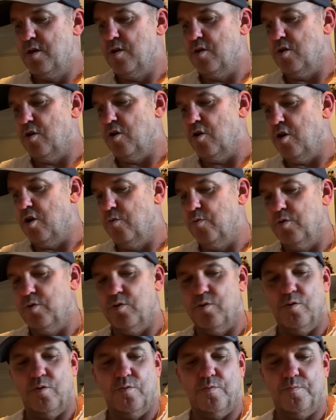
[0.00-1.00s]
I
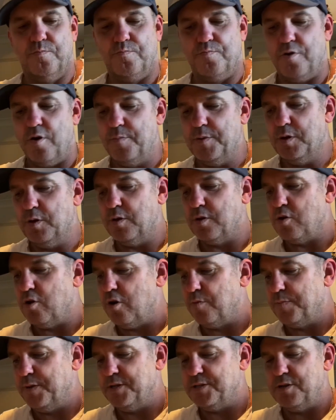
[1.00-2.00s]
will probably do the
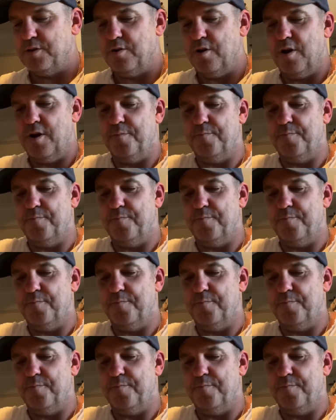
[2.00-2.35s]
cockpit tonight.